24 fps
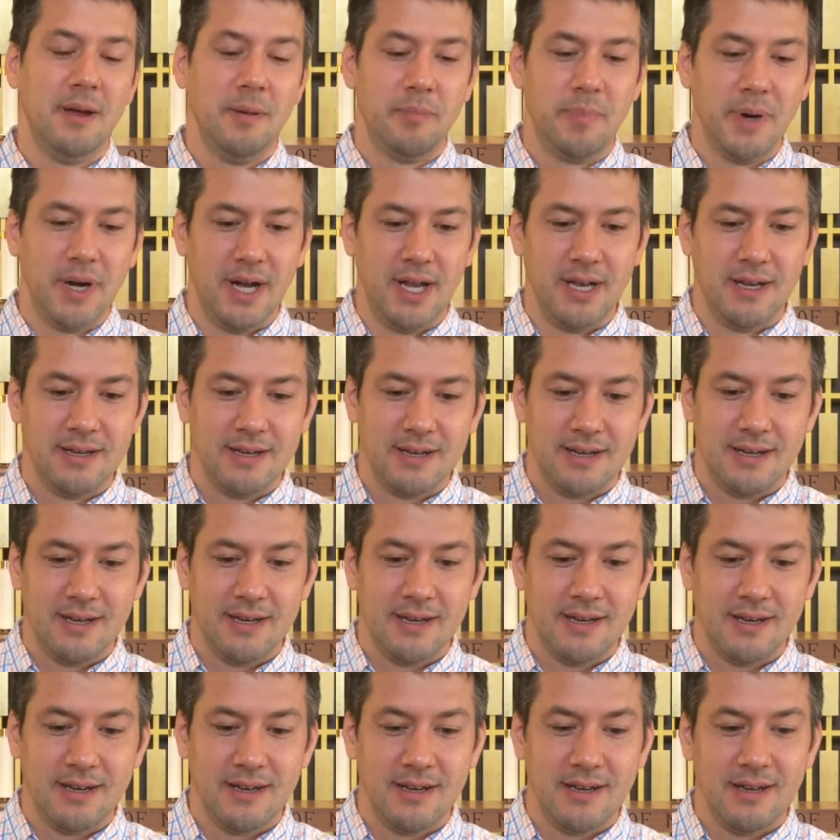But
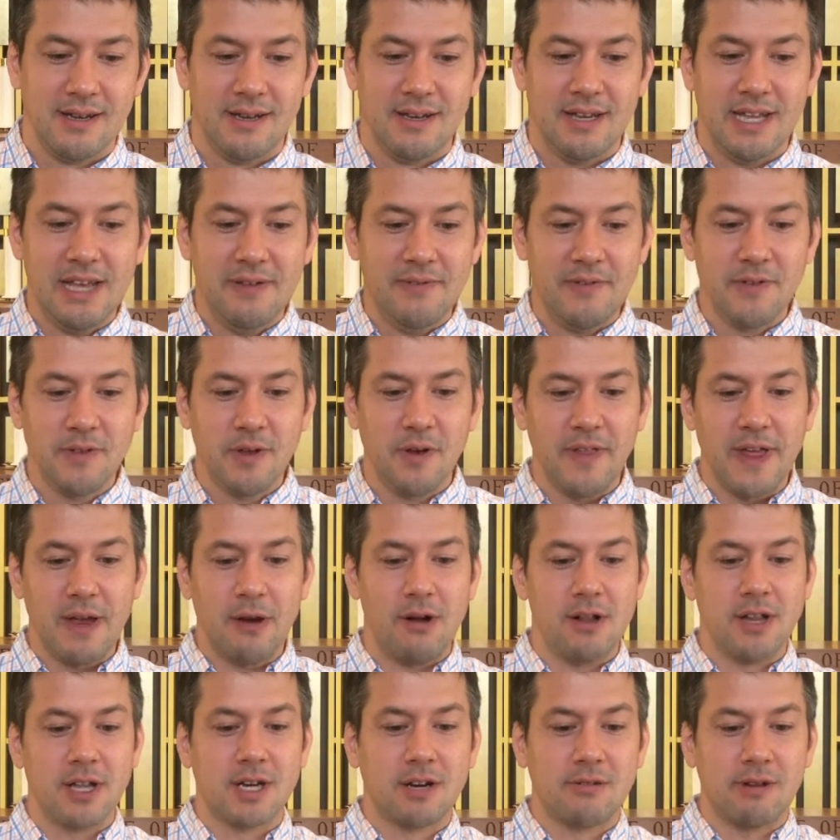even though they
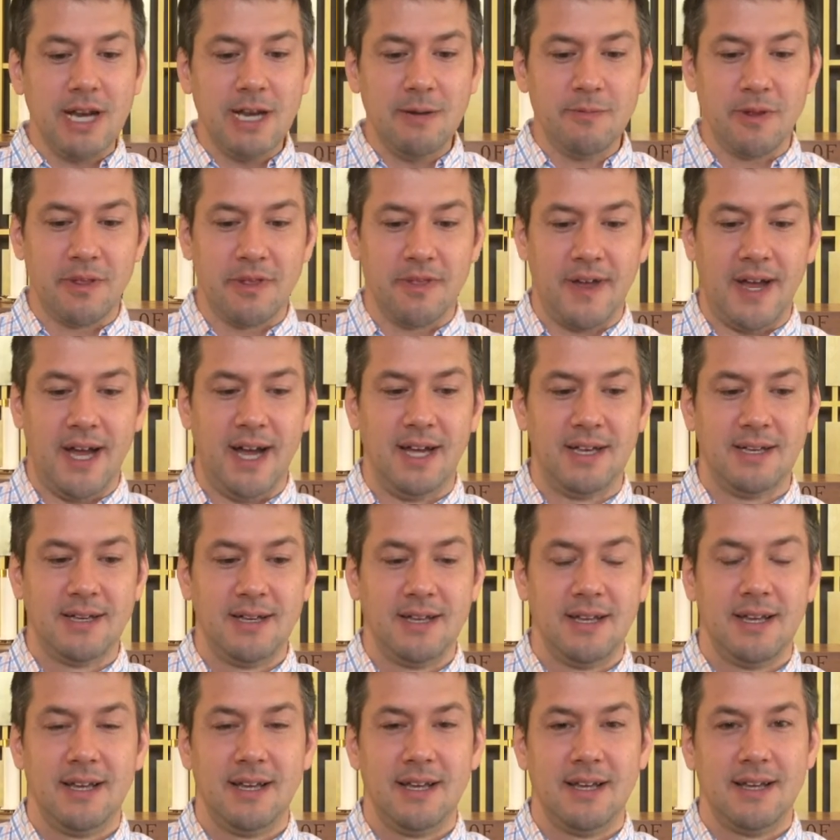all agreed with that,
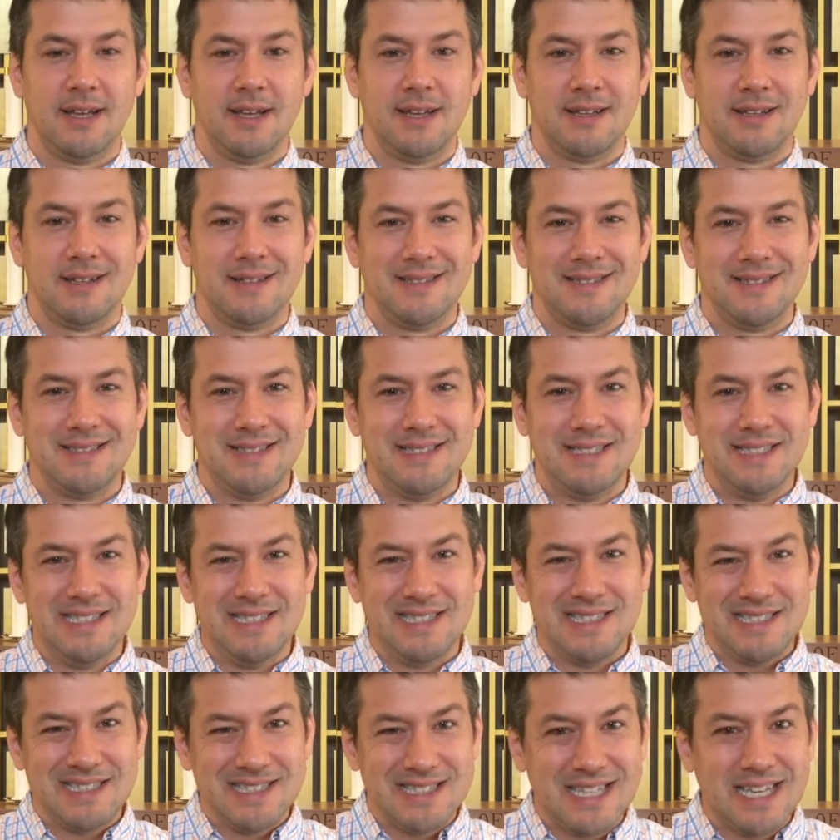
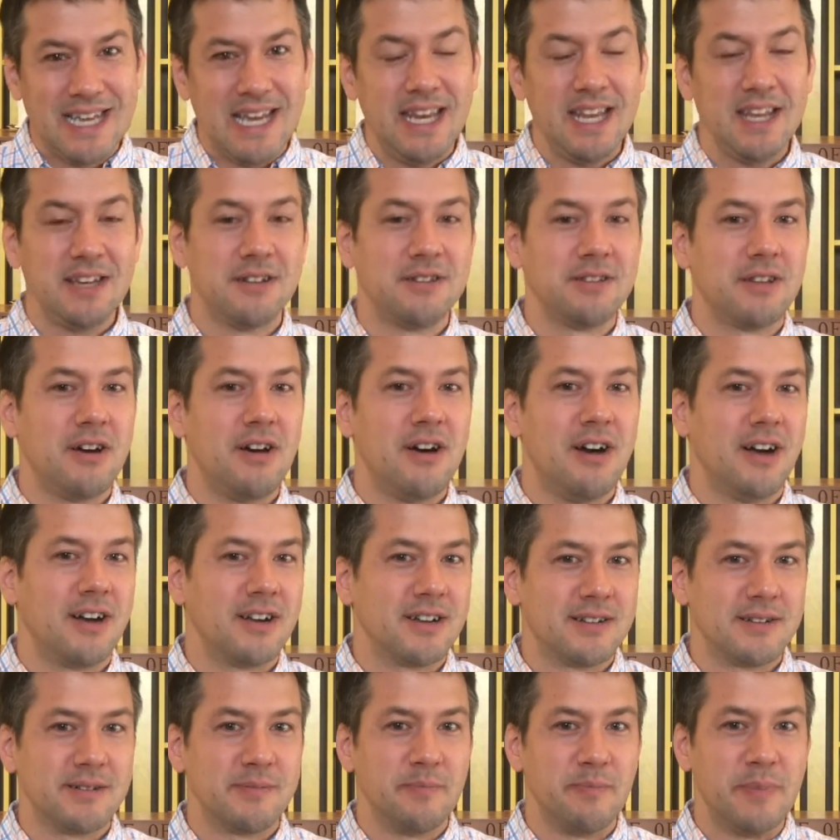getting
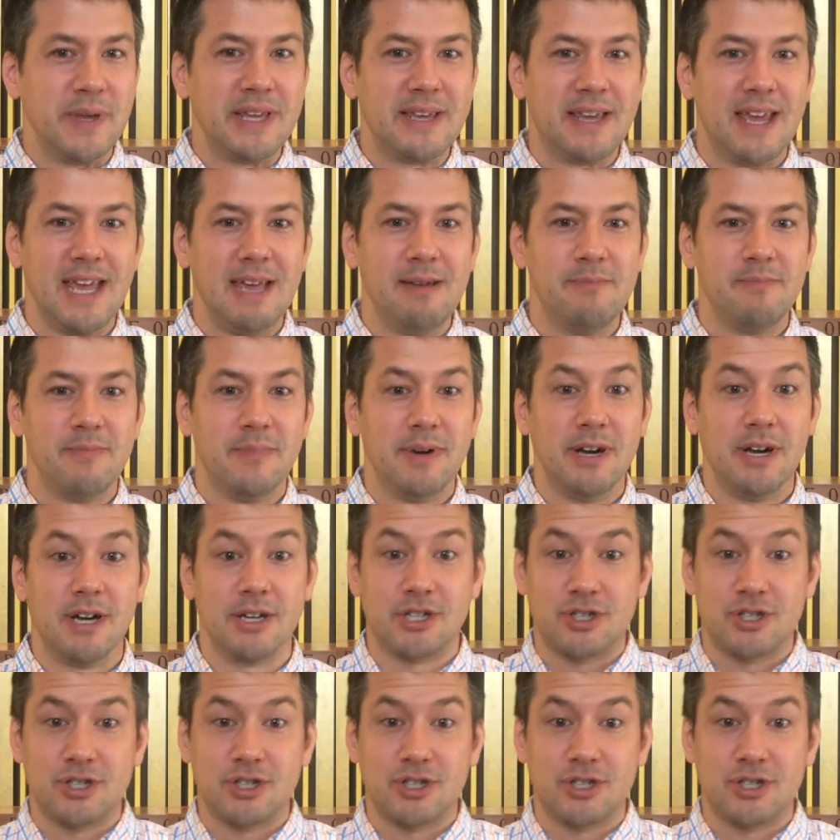along became a